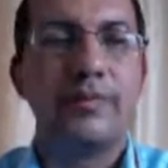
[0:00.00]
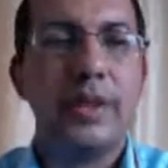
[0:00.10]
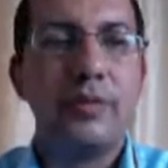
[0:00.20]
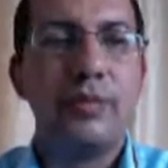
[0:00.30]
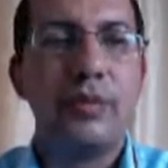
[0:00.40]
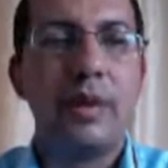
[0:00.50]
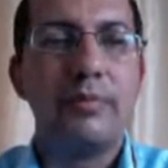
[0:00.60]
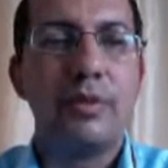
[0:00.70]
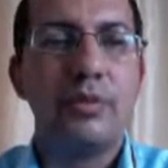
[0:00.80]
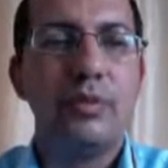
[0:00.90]
If you come
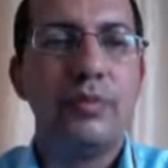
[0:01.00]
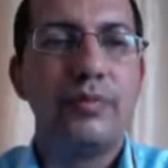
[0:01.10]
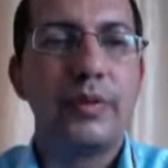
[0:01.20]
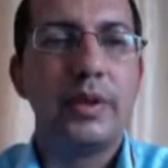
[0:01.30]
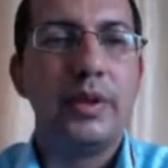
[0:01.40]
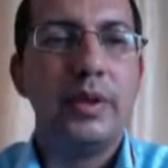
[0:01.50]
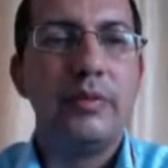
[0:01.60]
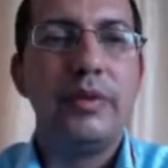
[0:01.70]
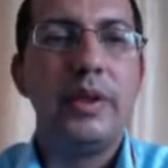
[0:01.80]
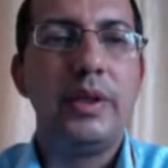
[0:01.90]
to,
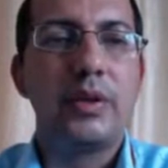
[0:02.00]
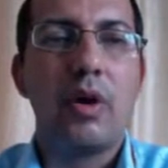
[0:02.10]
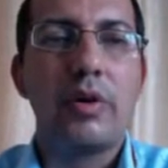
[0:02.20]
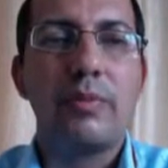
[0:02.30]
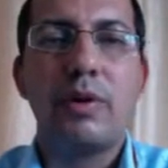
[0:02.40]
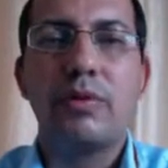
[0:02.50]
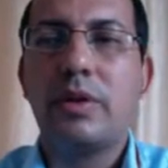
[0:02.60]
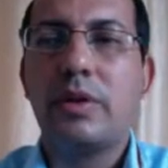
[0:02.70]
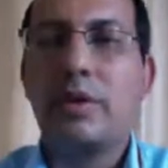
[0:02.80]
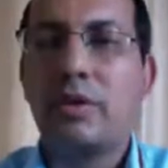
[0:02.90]
we talk about the
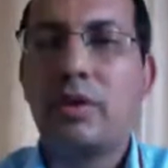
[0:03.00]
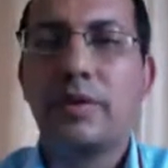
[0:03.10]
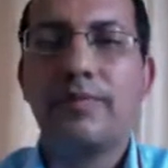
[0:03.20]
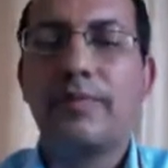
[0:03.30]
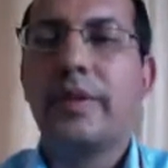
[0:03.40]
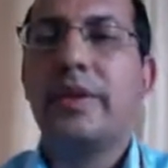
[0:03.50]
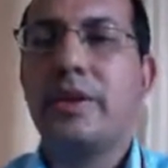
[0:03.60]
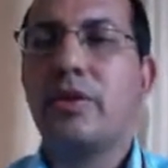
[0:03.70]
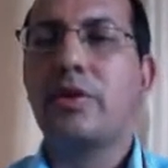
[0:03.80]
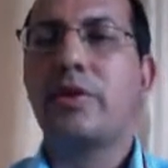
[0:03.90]
resolution.
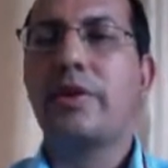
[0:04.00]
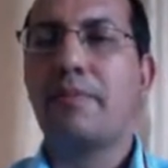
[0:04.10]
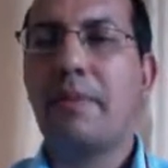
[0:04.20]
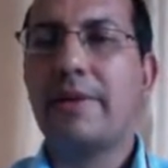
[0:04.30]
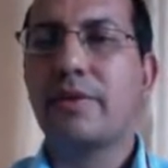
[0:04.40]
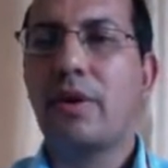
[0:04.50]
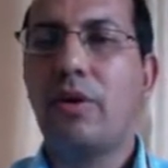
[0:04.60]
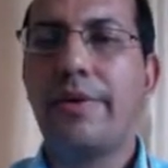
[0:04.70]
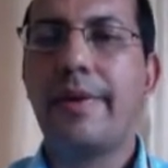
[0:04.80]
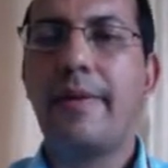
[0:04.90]
Resolution depends on
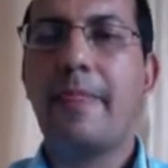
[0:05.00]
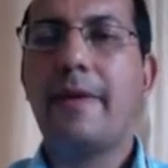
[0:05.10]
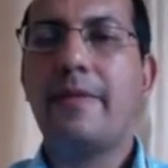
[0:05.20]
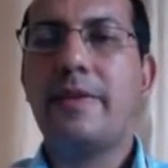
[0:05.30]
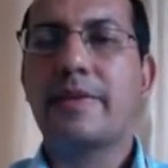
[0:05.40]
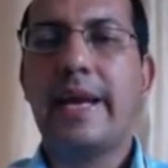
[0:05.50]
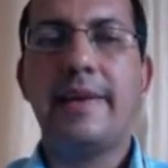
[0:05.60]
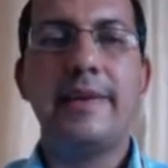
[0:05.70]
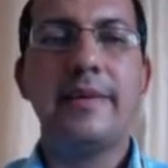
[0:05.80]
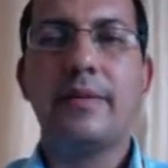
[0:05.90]
the
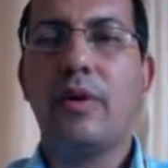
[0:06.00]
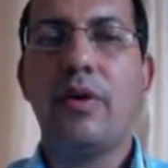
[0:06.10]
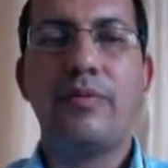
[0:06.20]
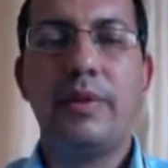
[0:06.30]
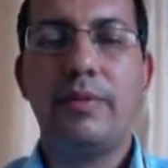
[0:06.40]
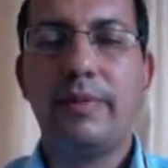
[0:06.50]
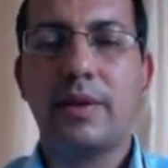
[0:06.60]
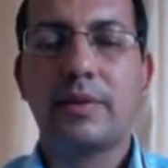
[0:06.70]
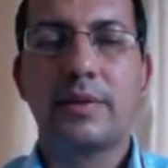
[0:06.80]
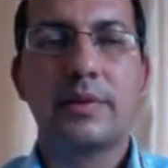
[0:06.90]
scanning of the mirror.